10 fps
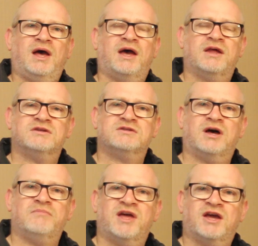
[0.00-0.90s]
and
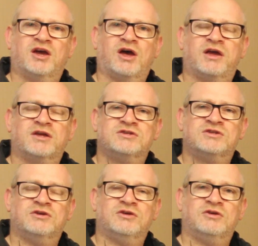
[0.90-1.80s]
I'm then going
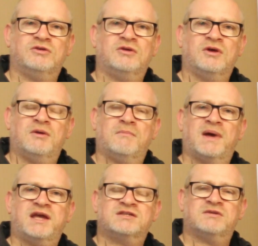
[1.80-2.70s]
to
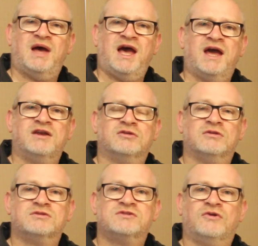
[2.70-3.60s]
make some
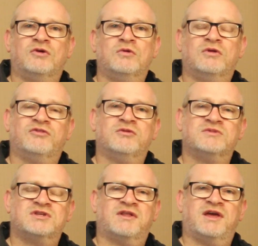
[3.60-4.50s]
handles for all of them
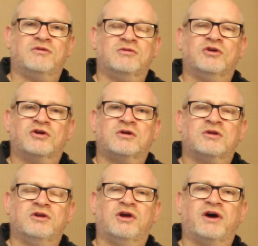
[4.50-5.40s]
so they all look
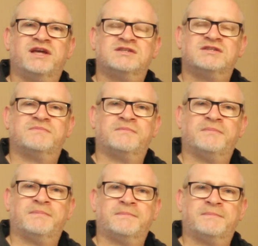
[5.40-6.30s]
nice.
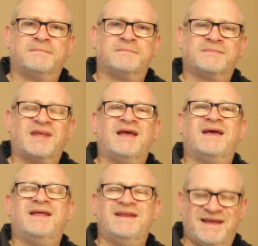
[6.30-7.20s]

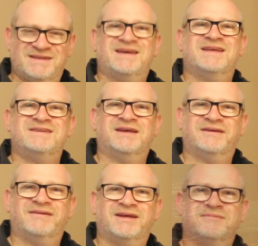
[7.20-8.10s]
Let's get
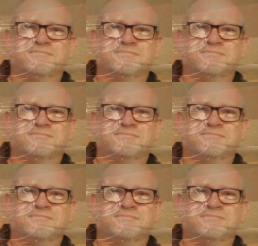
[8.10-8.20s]
tinkering.